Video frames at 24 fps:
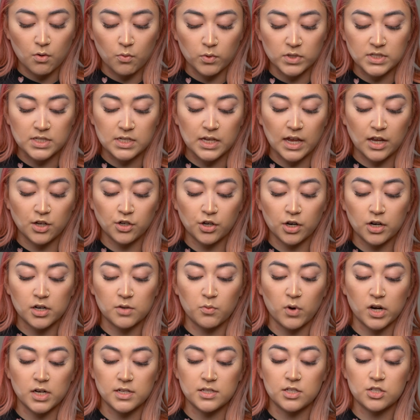Once again, you're gonna
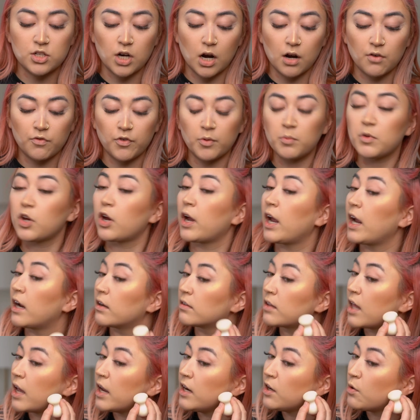wanna start from your
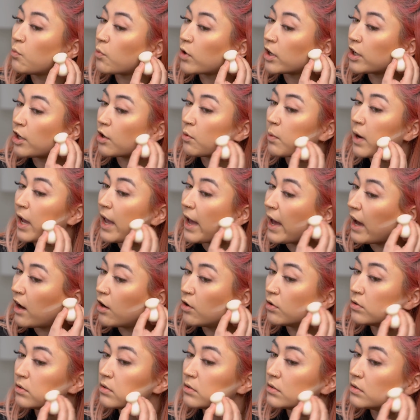hairline and work your way
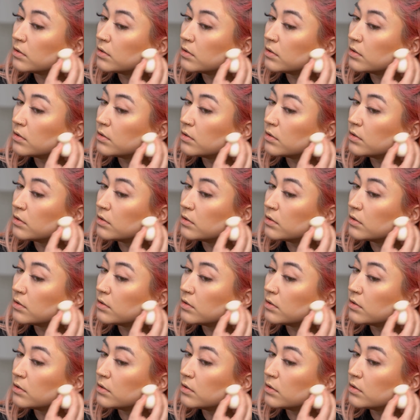out.